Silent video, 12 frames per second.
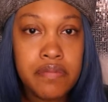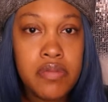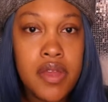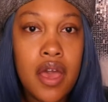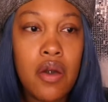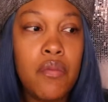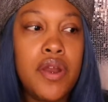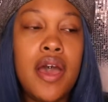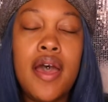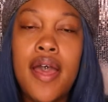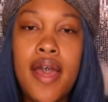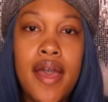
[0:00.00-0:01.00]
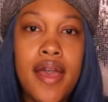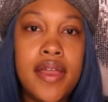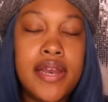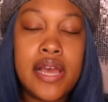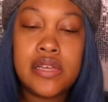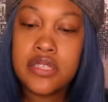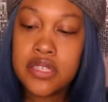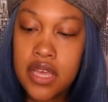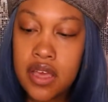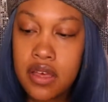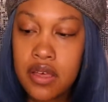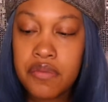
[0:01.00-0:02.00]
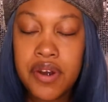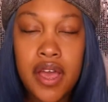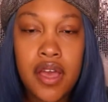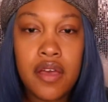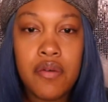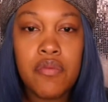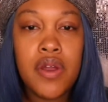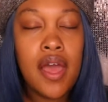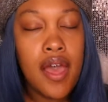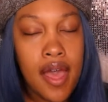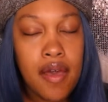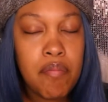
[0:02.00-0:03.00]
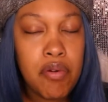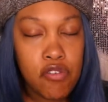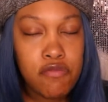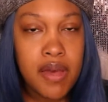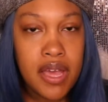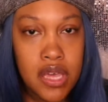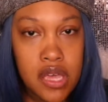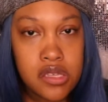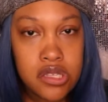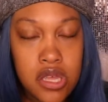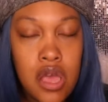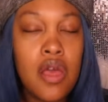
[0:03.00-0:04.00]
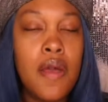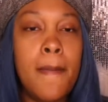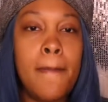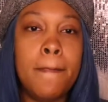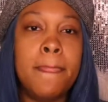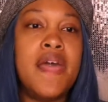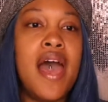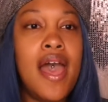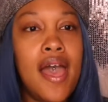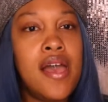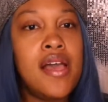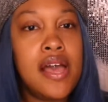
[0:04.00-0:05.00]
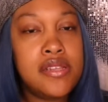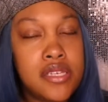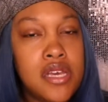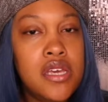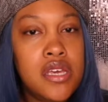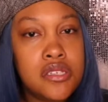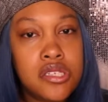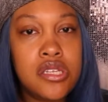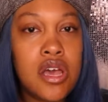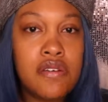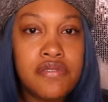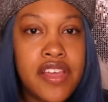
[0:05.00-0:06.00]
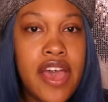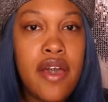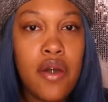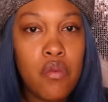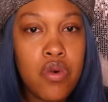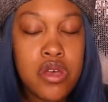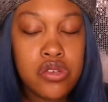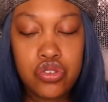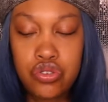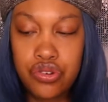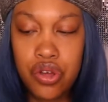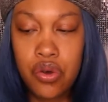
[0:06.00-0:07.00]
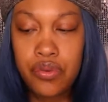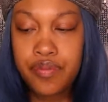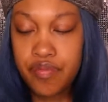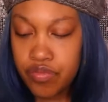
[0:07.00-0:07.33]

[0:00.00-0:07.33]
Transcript: Now, when I had Nazia and when I had both my kids, I did get stuff that was, given